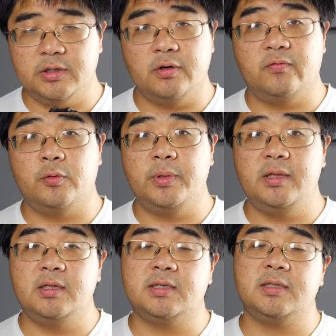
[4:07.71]
So for
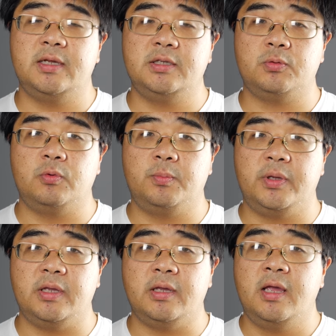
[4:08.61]
me, this lens would
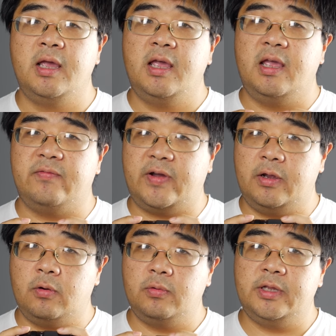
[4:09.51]
be if
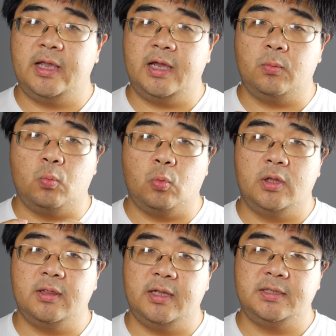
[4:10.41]
I only had
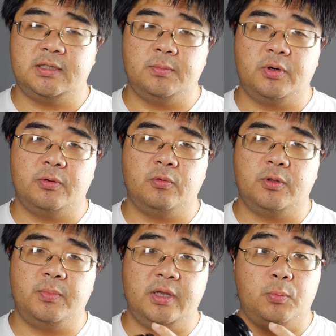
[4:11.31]
one lens to bring
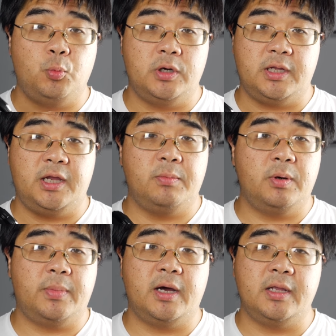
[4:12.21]
with me and one
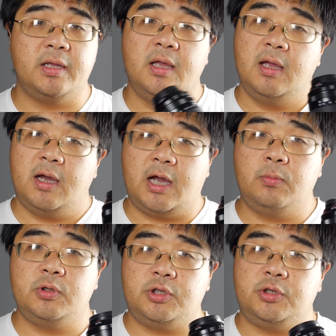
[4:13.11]
camera body, I
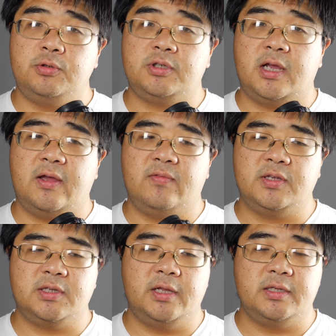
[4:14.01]
would choose to have
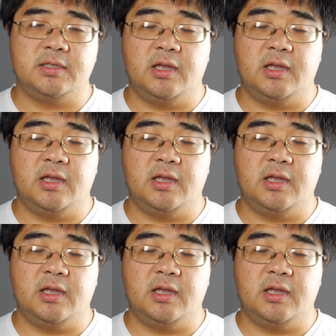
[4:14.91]
this lens.